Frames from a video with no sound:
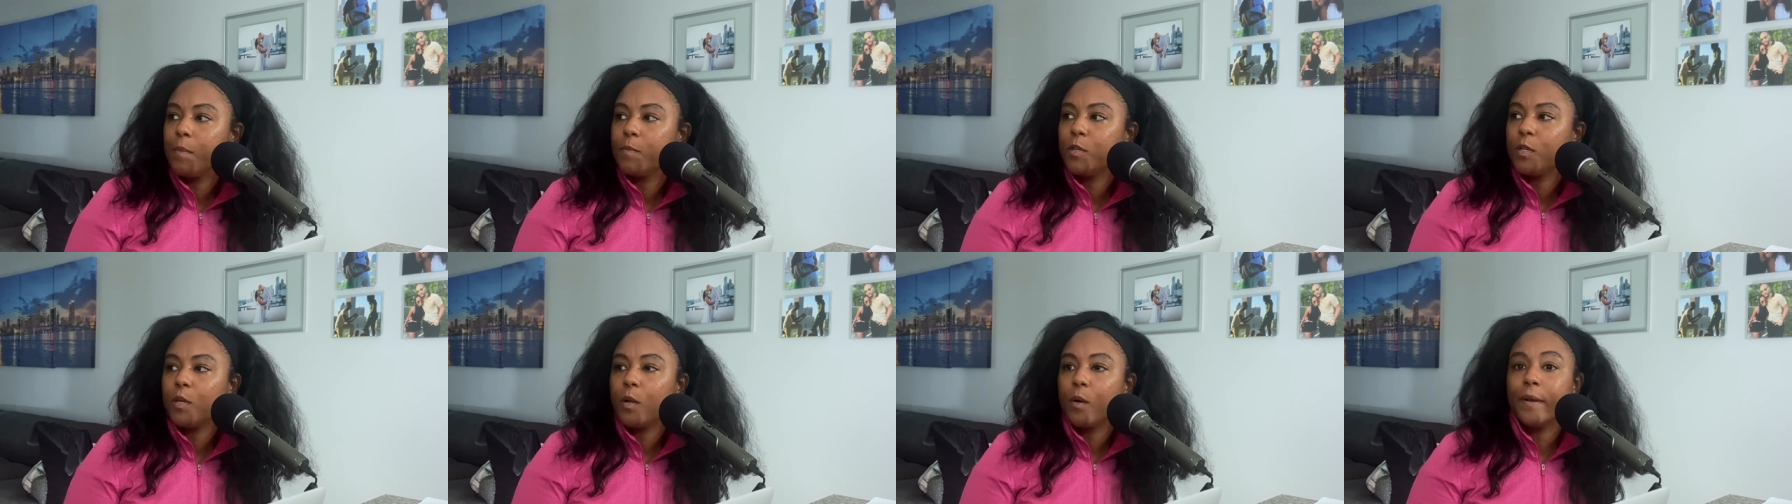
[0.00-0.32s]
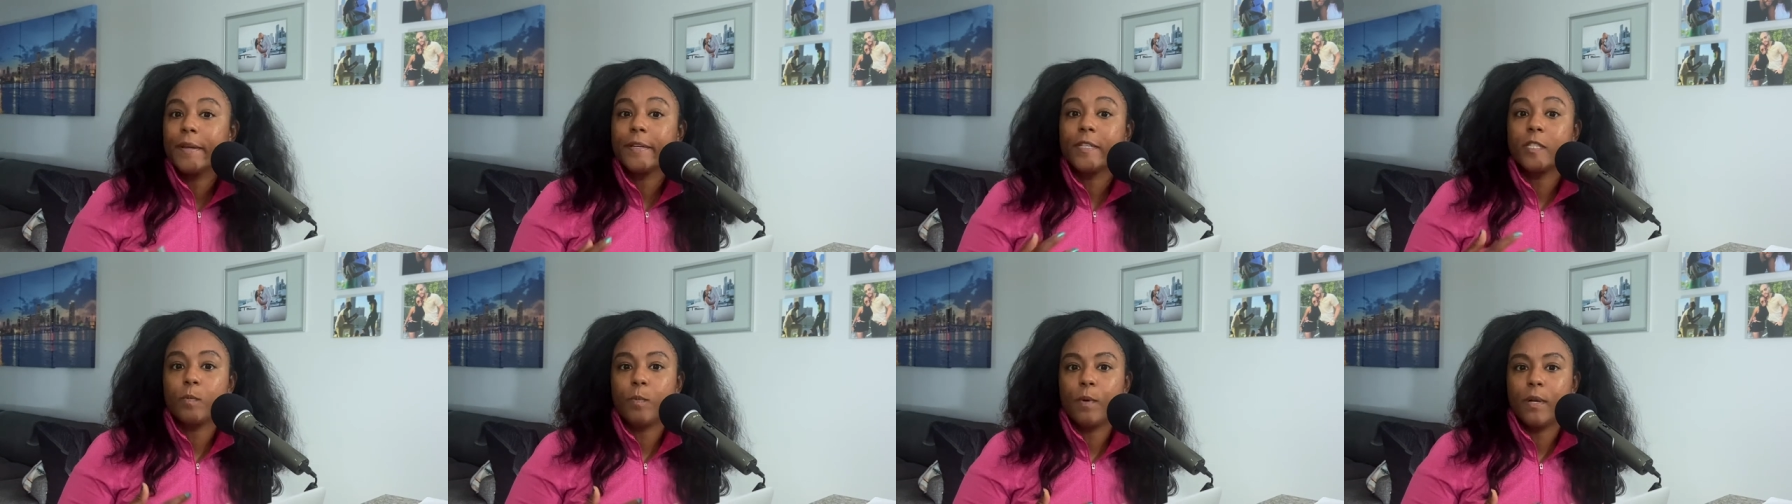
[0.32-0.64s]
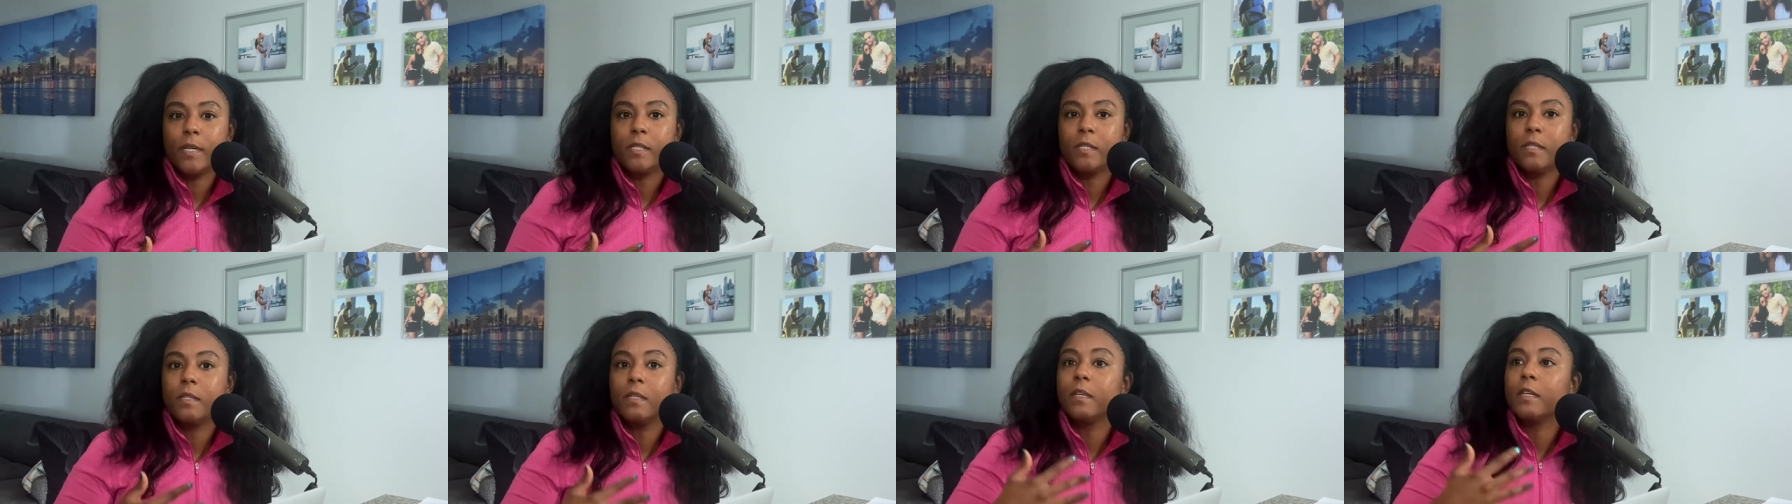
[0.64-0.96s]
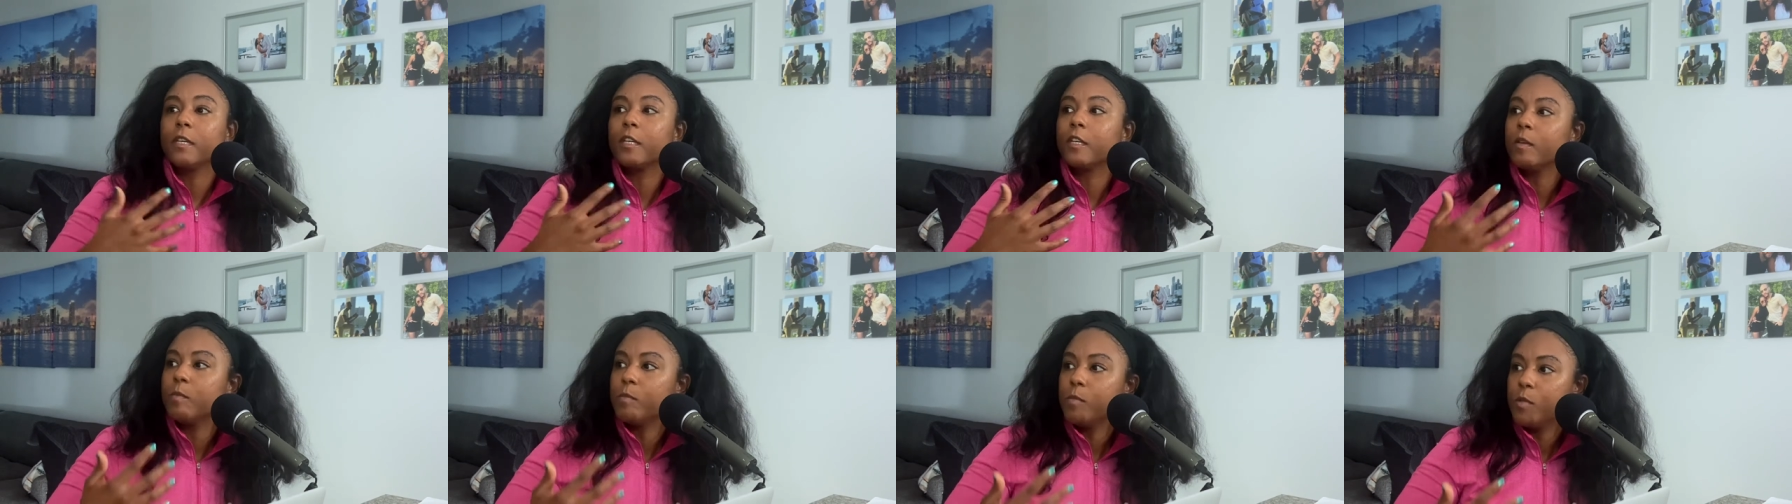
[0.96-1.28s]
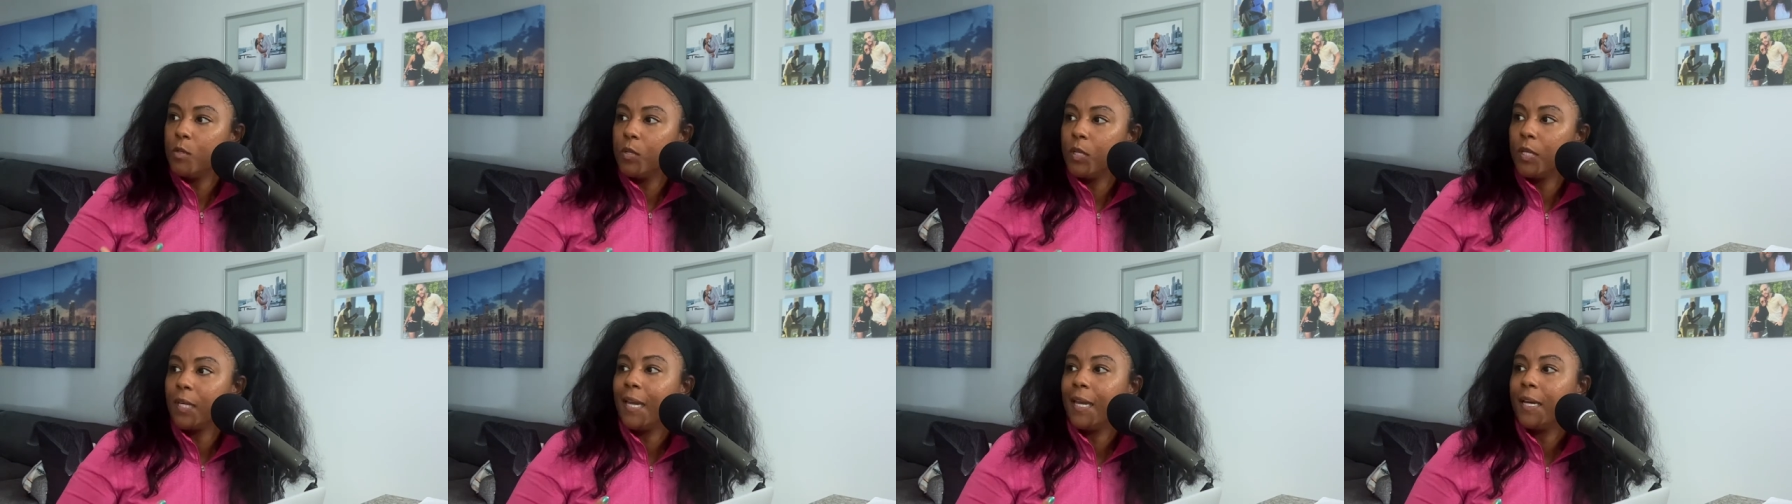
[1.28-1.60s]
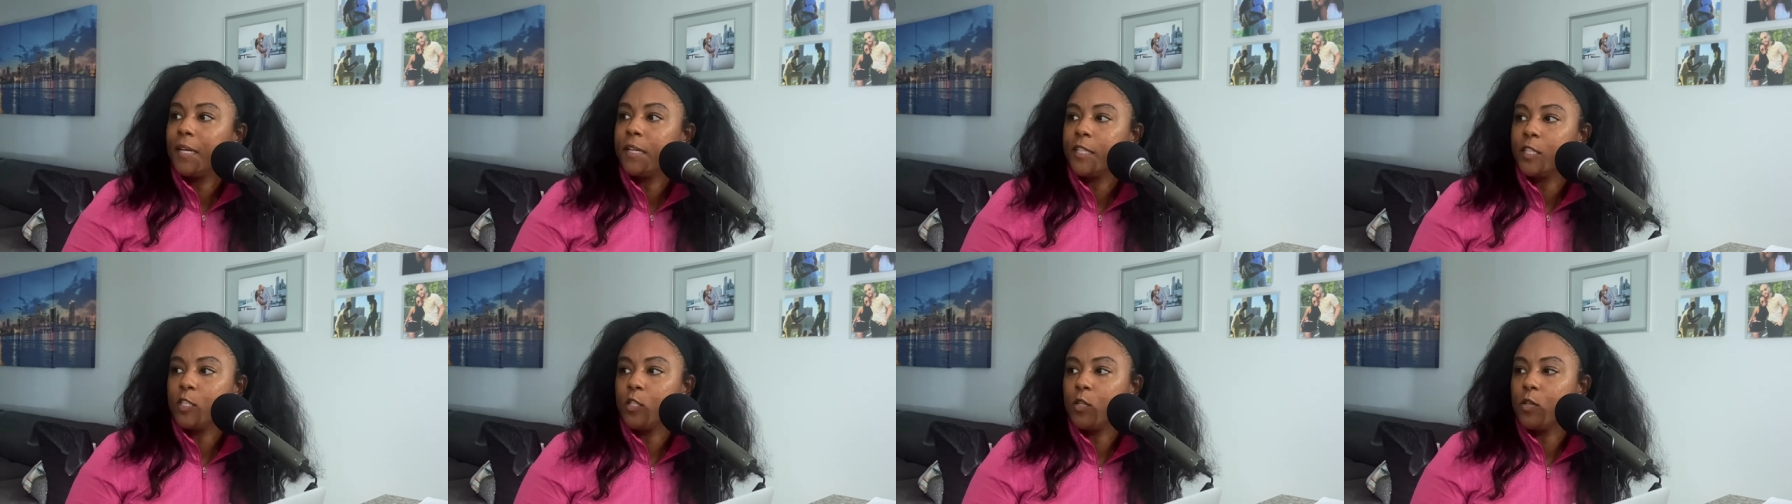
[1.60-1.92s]
you know, expressing and
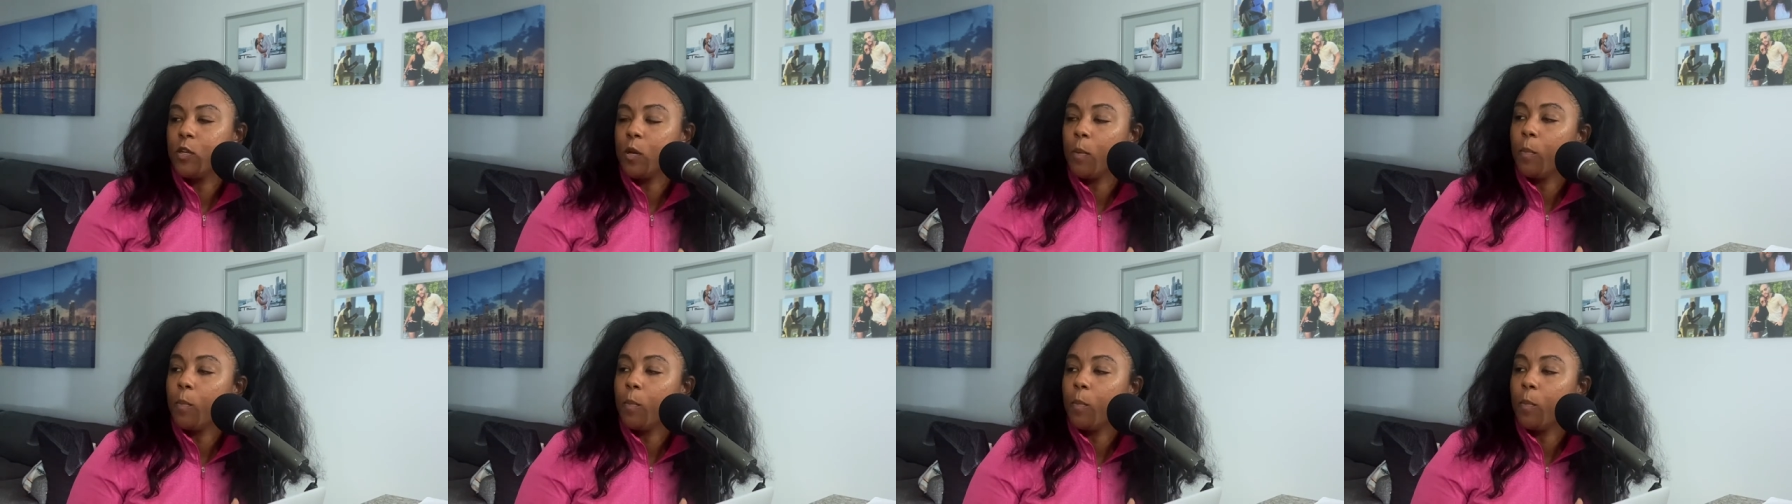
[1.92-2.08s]
communicating to your